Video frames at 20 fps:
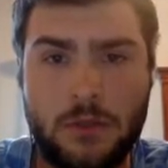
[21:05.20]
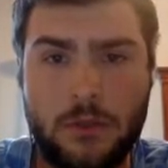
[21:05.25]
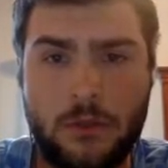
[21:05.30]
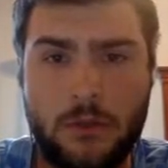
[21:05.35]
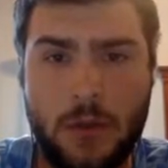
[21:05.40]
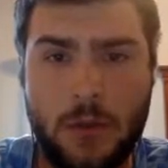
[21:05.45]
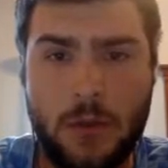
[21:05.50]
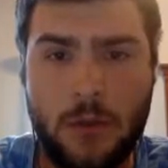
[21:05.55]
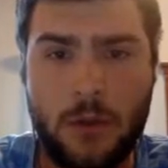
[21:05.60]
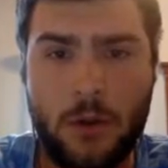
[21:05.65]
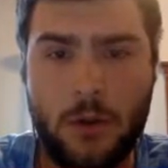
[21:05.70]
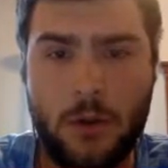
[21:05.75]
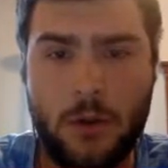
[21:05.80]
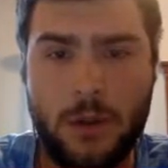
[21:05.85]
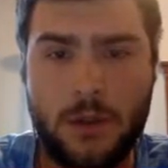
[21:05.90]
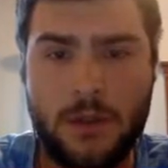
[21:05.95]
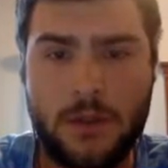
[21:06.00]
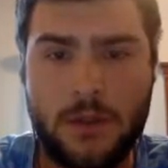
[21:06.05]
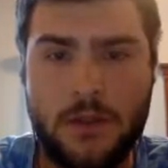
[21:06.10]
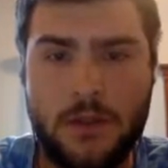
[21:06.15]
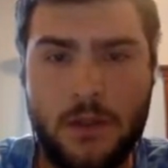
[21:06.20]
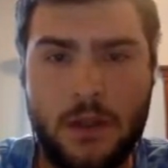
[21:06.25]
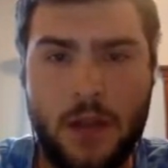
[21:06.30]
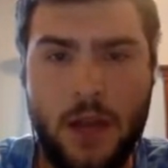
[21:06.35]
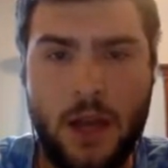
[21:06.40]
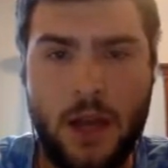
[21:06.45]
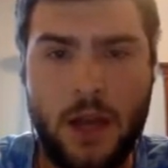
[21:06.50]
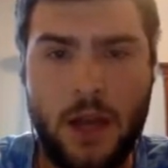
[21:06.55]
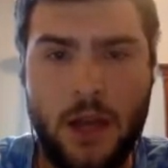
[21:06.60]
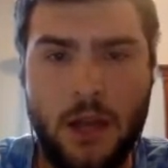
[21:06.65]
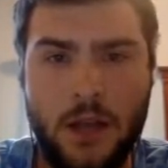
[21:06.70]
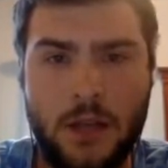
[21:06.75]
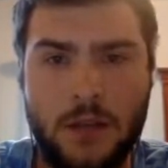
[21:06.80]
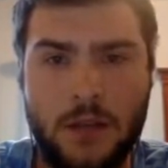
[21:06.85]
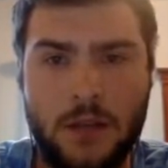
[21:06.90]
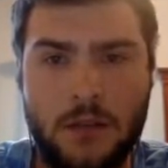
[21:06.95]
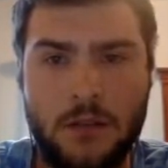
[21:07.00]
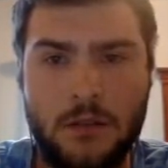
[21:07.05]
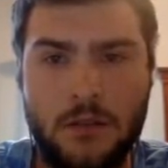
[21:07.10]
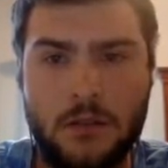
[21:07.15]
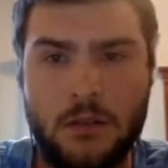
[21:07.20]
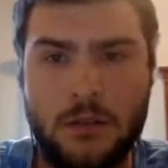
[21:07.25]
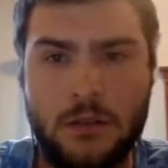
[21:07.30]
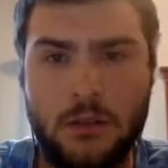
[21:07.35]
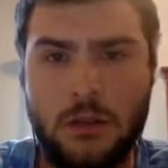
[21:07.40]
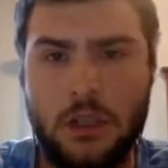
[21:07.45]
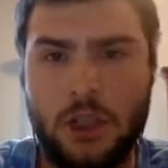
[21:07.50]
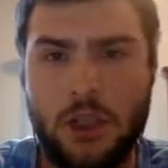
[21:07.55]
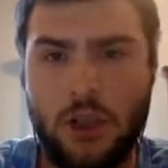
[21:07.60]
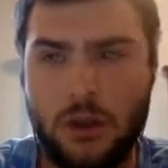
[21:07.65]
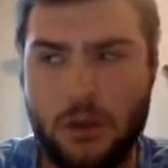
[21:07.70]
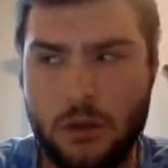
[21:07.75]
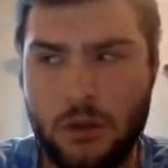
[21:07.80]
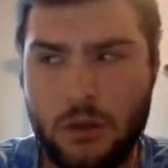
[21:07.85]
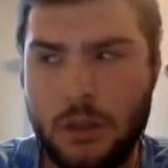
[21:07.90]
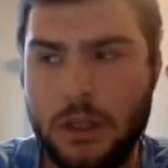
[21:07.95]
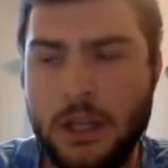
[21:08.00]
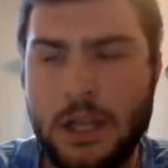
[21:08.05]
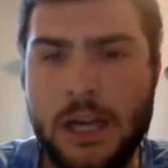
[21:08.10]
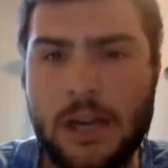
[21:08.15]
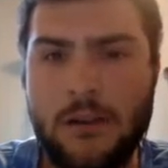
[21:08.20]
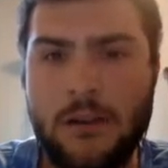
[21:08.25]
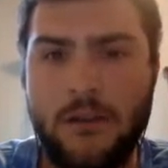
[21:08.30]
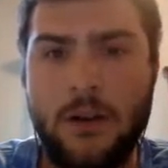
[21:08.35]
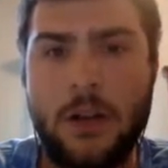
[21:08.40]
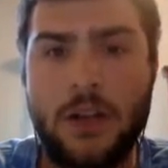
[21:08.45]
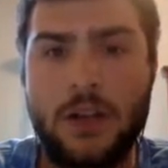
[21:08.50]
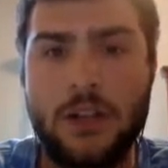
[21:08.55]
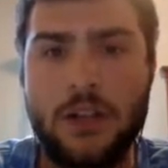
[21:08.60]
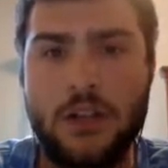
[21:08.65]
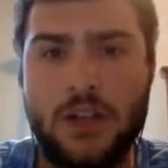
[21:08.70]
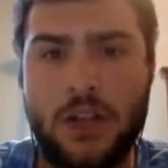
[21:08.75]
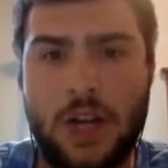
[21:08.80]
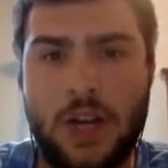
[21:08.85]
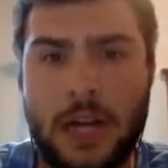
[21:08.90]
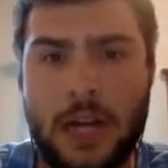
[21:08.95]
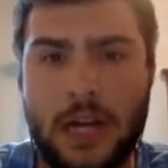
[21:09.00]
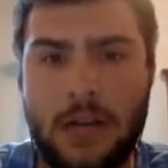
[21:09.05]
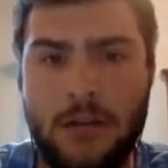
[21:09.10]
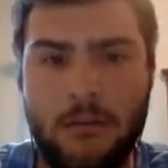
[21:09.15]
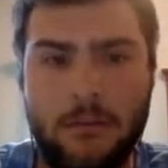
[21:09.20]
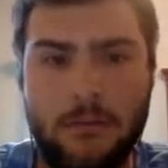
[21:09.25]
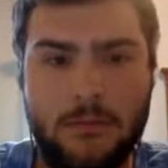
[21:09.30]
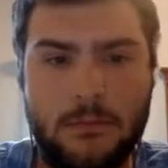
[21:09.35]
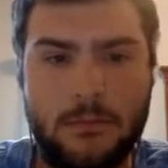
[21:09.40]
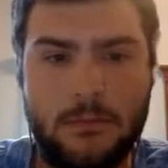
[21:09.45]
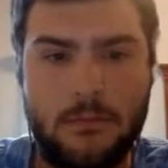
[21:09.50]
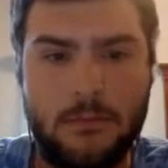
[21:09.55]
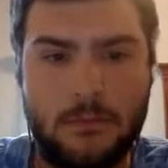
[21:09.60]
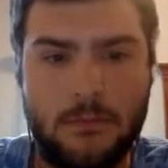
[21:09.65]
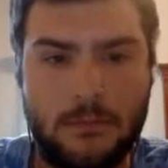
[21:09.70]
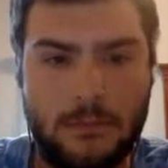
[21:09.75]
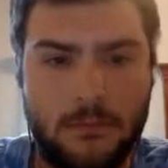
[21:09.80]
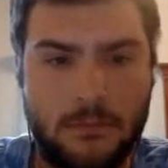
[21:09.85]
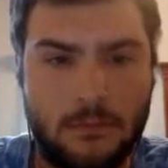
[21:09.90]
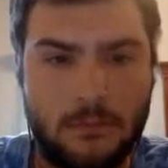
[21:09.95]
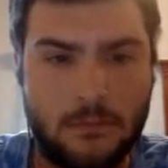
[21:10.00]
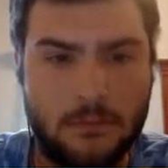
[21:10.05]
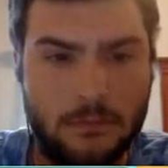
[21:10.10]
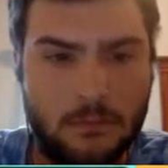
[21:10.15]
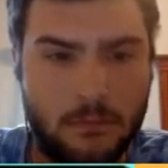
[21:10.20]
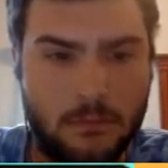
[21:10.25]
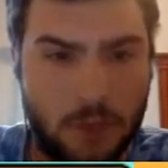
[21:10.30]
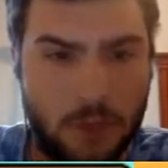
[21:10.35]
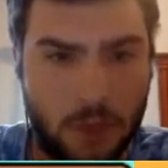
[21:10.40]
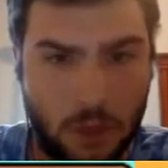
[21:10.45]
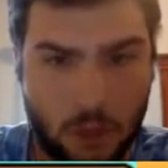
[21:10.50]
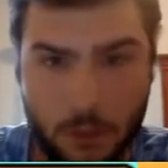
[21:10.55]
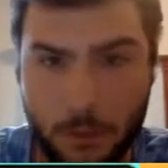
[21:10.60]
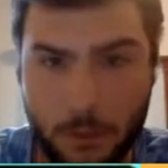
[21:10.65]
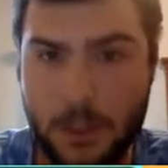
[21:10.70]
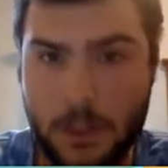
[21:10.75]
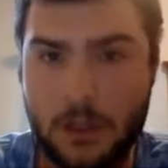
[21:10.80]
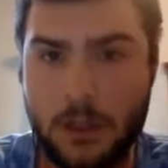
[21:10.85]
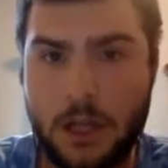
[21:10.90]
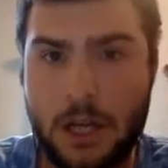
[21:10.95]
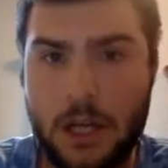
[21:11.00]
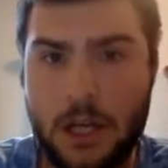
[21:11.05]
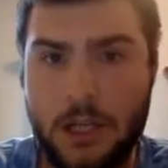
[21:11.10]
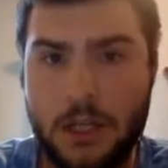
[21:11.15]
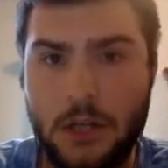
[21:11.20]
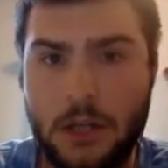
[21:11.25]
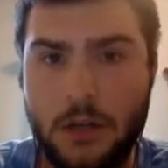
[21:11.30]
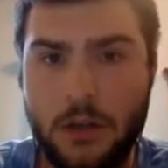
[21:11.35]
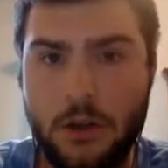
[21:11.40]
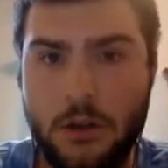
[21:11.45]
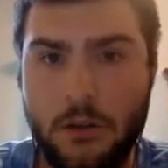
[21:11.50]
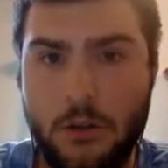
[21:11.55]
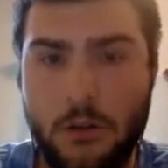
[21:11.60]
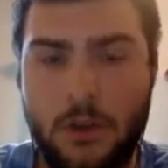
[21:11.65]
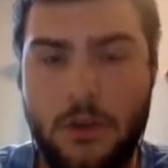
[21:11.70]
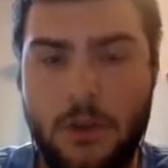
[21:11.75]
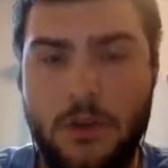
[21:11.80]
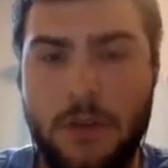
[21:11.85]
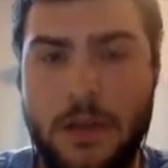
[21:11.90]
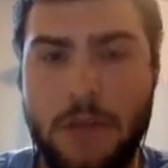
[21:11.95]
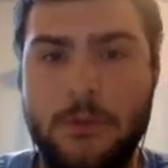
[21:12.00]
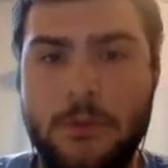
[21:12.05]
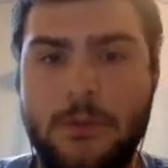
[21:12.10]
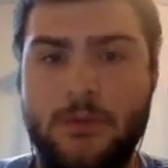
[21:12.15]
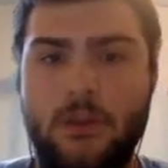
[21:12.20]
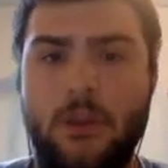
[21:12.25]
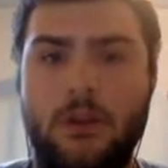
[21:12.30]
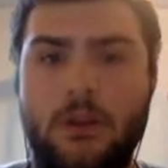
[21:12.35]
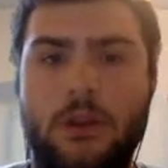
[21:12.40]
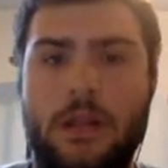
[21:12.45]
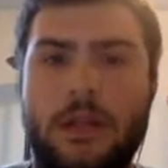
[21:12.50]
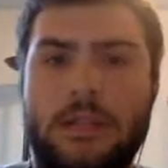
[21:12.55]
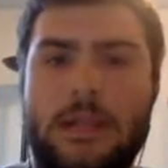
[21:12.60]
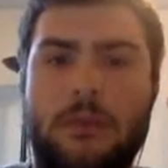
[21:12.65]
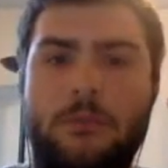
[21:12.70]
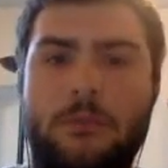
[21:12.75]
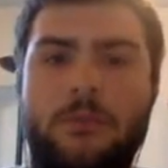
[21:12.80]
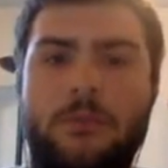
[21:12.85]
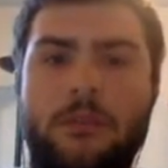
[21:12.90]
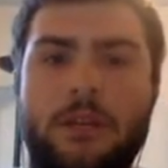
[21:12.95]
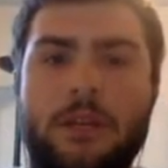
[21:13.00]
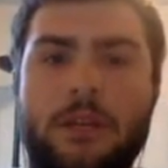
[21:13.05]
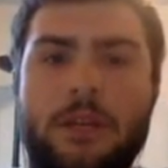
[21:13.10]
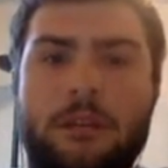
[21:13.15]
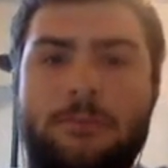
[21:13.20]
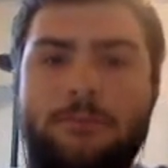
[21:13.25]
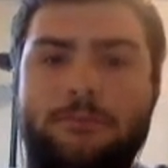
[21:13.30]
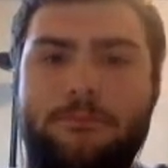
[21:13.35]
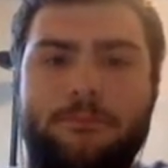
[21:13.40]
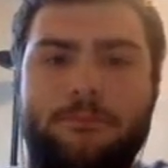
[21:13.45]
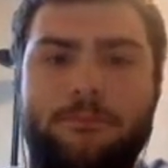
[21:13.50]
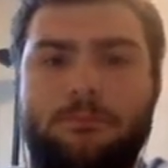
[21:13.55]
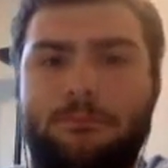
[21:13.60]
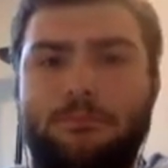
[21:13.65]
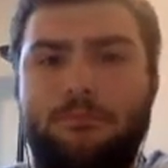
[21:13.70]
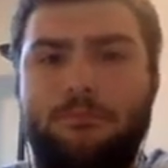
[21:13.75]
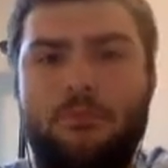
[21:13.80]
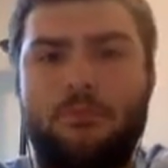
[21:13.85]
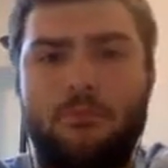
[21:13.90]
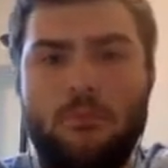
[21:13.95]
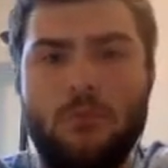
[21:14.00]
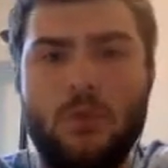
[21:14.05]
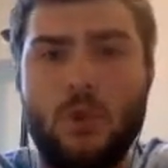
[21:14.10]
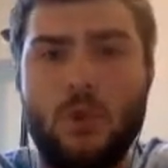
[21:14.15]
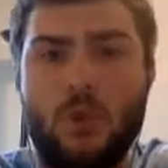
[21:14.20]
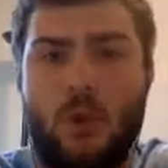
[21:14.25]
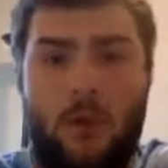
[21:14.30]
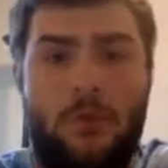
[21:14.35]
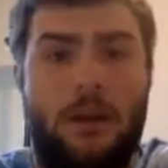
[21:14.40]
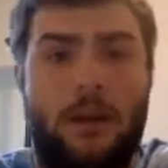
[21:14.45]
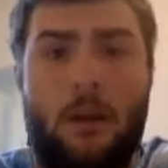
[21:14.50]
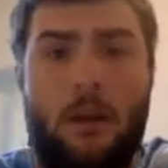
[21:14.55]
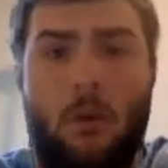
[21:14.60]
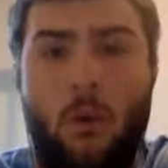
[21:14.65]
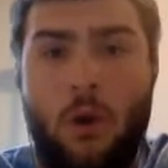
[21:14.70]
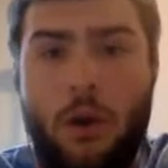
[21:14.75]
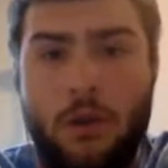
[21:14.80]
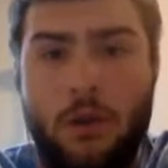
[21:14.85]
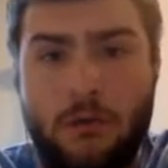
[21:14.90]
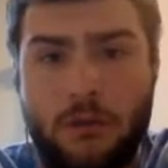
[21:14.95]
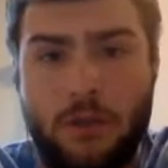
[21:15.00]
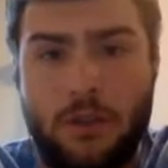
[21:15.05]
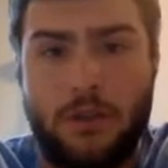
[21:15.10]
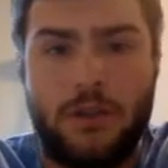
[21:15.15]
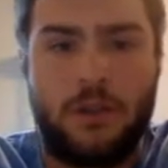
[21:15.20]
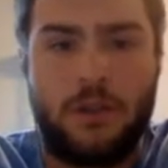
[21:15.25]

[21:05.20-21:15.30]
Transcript: my opponent. And literally, if I just got a little bit luckier with the damage roll on that Tapu Fini, or if I got one flinch on the